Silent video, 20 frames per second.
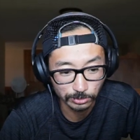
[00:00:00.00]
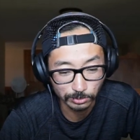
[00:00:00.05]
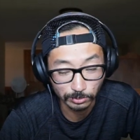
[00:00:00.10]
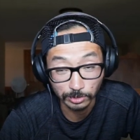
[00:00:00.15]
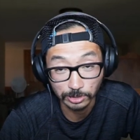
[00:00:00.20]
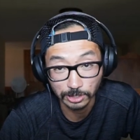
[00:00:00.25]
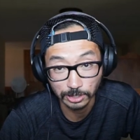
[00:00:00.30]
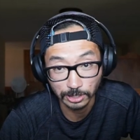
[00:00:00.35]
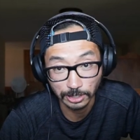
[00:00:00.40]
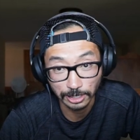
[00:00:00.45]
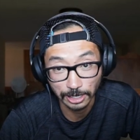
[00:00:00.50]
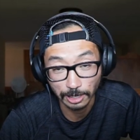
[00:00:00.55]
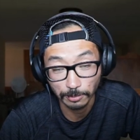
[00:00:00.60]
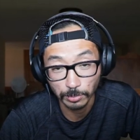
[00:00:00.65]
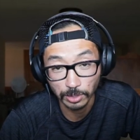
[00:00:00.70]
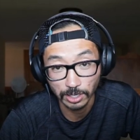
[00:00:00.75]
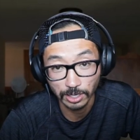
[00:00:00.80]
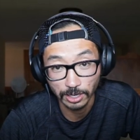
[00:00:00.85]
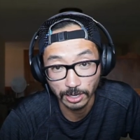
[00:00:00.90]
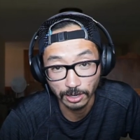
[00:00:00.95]
what's going to
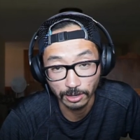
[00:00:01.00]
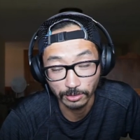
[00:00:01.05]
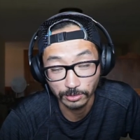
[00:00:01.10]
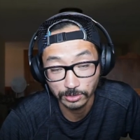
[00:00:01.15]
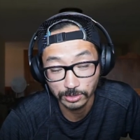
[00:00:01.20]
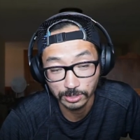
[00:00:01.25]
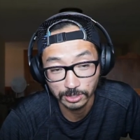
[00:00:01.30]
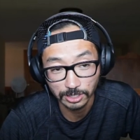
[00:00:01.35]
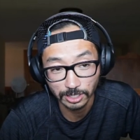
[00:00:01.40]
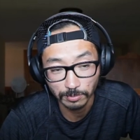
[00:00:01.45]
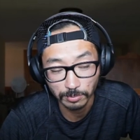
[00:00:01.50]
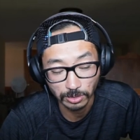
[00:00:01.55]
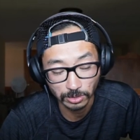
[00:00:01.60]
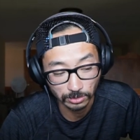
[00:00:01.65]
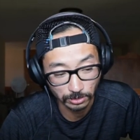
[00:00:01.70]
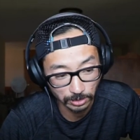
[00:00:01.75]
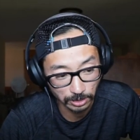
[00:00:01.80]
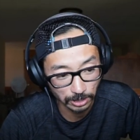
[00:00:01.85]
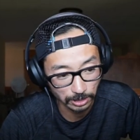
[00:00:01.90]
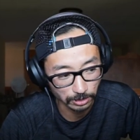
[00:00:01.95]
happen now since I've been
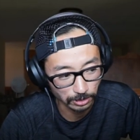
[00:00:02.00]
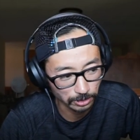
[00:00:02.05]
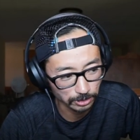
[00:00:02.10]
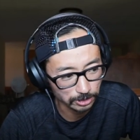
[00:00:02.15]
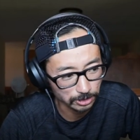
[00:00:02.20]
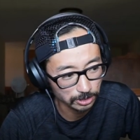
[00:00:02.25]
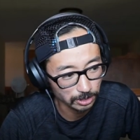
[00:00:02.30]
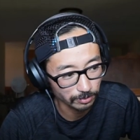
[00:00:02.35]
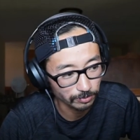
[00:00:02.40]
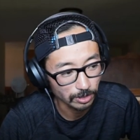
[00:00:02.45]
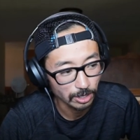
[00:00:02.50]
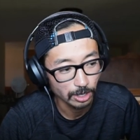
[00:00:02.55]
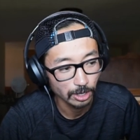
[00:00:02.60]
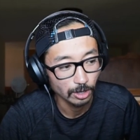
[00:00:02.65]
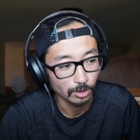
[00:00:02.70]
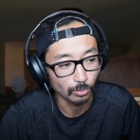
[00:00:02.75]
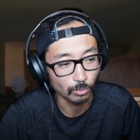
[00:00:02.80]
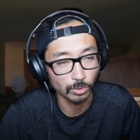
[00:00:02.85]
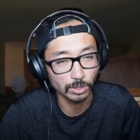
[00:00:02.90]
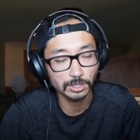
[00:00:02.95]
looking at all this stuff.
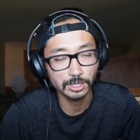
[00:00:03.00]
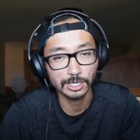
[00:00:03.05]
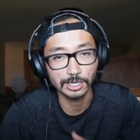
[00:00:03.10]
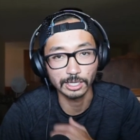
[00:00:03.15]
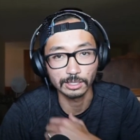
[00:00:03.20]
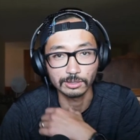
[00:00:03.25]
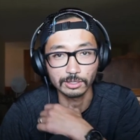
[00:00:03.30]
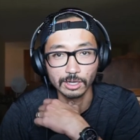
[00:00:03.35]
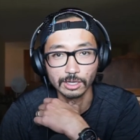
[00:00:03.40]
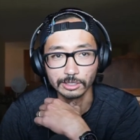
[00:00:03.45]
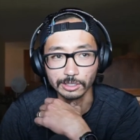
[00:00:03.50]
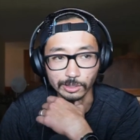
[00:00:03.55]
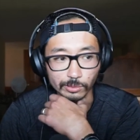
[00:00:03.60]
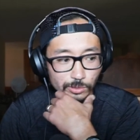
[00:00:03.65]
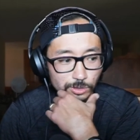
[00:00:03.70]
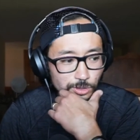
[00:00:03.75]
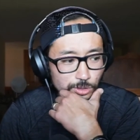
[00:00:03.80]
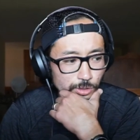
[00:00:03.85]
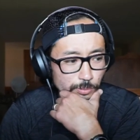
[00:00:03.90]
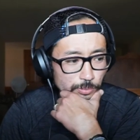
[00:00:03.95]
One that I thought like
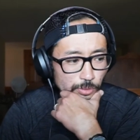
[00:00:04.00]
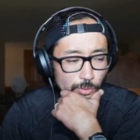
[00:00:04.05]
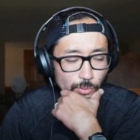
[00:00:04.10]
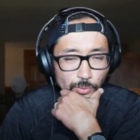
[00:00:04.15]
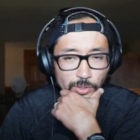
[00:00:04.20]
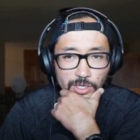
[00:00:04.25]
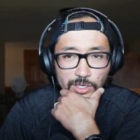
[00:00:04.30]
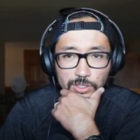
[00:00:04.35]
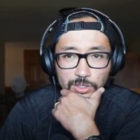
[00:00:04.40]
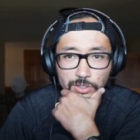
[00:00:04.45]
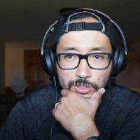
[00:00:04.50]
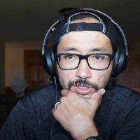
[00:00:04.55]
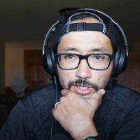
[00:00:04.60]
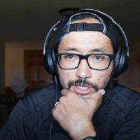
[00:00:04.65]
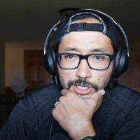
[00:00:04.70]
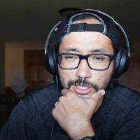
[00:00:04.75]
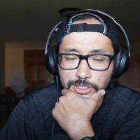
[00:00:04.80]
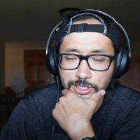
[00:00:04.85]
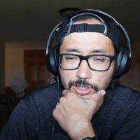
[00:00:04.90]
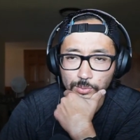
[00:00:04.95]
was super weird looking.
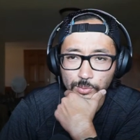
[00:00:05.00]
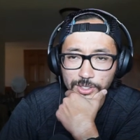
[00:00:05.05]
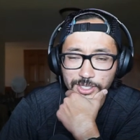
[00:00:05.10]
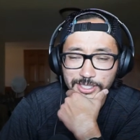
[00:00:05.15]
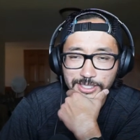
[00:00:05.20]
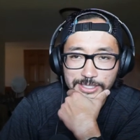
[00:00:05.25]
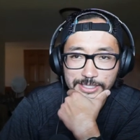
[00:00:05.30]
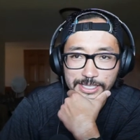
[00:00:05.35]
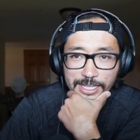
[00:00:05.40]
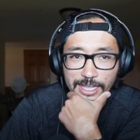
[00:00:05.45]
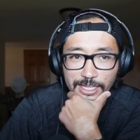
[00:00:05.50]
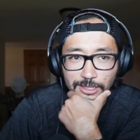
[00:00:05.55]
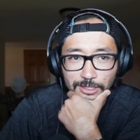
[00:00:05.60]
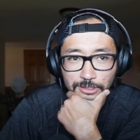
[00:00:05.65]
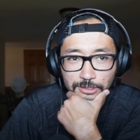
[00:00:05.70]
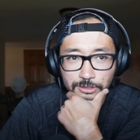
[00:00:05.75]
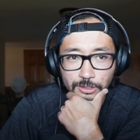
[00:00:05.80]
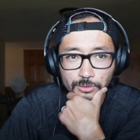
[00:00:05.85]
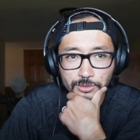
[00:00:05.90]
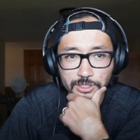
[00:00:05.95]
And I was like, what is that?
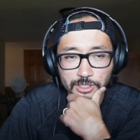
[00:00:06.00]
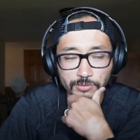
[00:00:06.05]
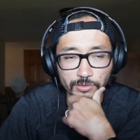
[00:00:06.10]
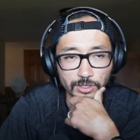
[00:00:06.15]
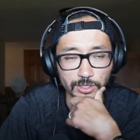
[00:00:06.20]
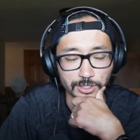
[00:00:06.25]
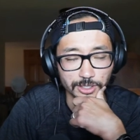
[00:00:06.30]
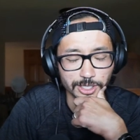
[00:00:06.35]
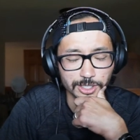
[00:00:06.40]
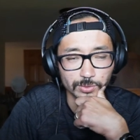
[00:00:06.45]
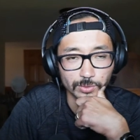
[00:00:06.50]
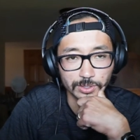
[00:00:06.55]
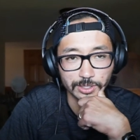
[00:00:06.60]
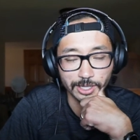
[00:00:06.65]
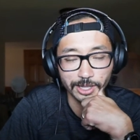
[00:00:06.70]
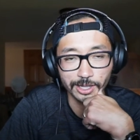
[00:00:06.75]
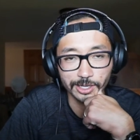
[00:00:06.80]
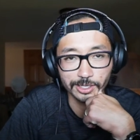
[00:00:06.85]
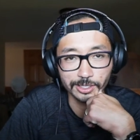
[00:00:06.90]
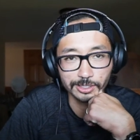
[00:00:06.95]
No one's ever going to guess what
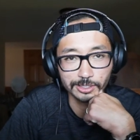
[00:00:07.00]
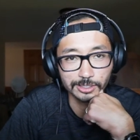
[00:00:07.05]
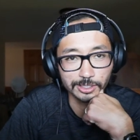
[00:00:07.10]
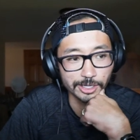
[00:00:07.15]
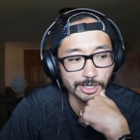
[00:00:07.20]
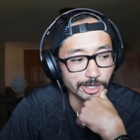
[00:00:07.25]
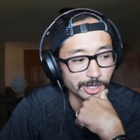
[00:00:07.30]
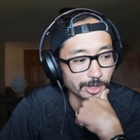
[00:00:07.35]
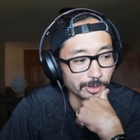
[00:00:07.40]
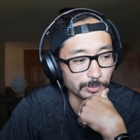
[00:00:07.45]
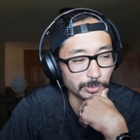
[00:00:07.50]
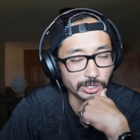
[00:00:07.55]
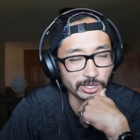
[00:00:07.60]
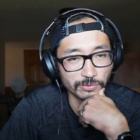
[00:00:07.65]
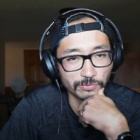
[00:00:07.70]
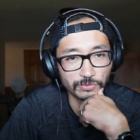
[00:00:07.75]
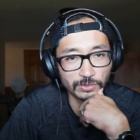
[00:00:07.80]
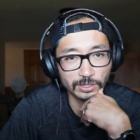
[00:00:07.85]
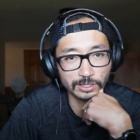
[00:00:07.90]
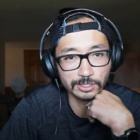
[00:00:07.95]
that is. But it
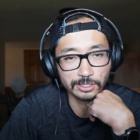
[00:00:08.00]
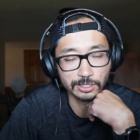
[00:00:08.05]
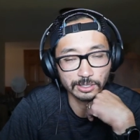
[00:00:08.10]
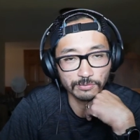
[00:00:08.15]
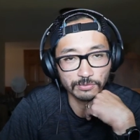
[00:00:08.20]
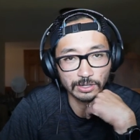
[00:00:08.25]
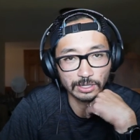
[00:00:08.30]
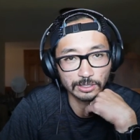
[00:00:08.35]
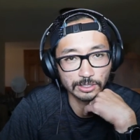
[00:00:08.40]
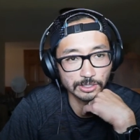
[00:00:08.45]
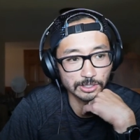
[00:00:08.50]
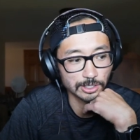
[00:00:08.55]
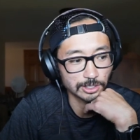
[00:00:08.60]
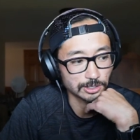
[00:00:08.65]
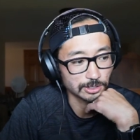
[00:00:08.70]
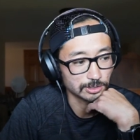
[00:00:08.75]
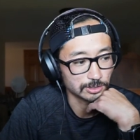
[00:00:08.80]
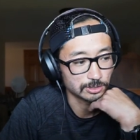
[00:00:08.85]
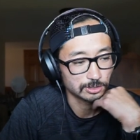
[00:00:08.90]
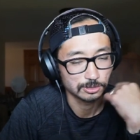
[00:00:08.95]
fell in like
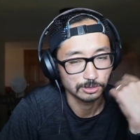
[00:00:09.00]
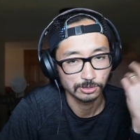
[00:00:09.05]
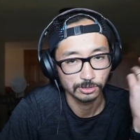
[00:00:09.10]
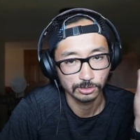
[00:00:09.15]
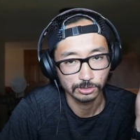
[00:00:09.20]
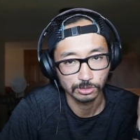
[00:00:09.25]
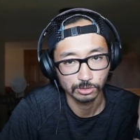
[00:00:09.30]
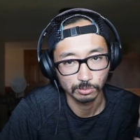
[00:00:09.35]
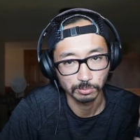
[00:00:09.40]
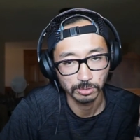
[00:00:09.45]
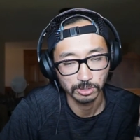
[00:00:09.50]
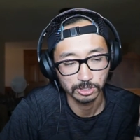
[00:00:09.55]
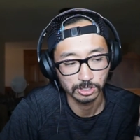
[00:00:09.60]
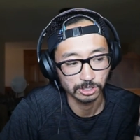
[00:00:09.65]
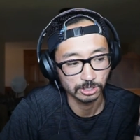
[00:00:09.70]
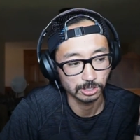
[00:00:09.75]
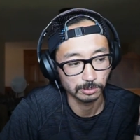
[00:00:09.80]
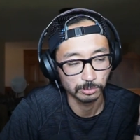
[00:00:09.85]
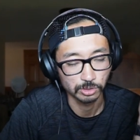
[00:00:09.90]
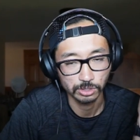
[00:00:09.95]
this is a super
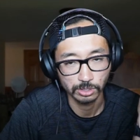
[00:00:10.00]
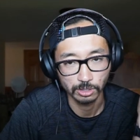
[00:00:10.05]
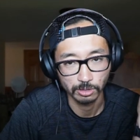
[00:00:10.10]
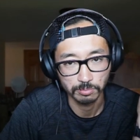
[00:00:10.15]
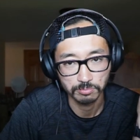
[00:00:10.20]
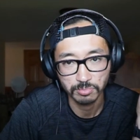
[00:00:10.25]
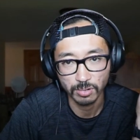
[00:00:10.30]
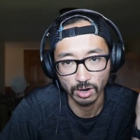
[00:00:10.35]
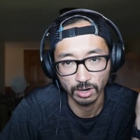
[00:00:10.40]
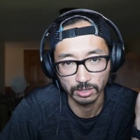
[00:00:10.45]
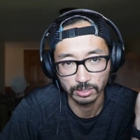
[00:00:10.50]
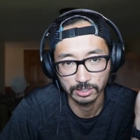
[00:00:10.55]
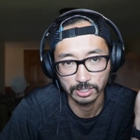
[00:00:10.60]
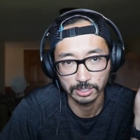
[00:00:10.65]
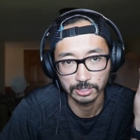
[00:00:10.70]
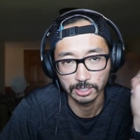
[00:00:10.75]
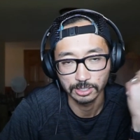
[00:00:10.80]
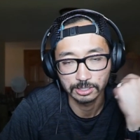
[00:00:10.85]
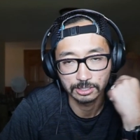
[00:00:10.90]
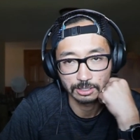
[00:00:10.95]
just obscure part
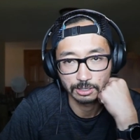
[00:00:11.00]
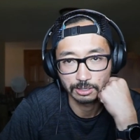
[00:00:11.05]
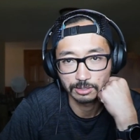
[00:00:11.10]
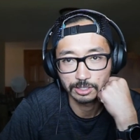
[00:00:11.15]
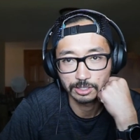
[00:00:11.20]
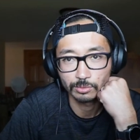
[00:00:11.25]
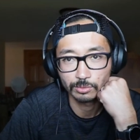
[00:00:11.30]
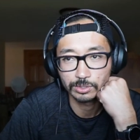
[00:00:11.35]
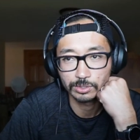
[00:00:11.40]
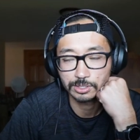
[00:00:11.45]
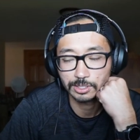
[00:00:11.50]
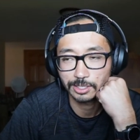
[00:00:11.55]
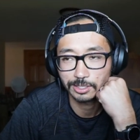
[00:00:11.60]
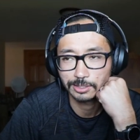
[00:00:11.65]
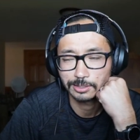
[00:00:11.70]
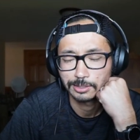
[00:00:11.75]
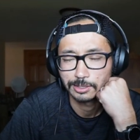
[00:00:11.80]
that they sell. It was like